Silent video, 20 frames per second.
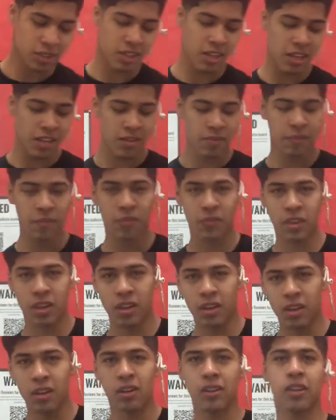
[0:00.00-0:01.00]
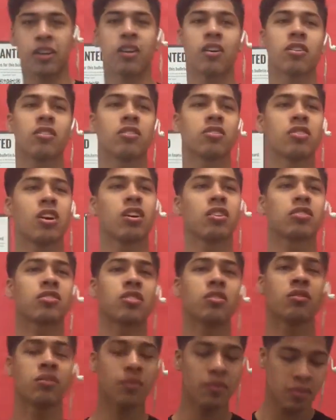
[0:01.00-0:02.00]
today here on the talk
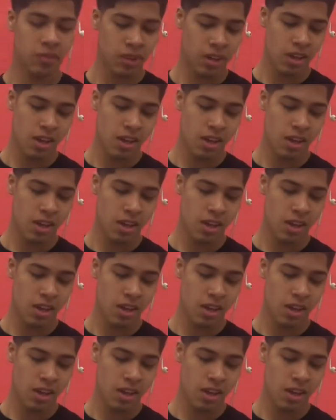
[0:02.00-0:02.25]
show.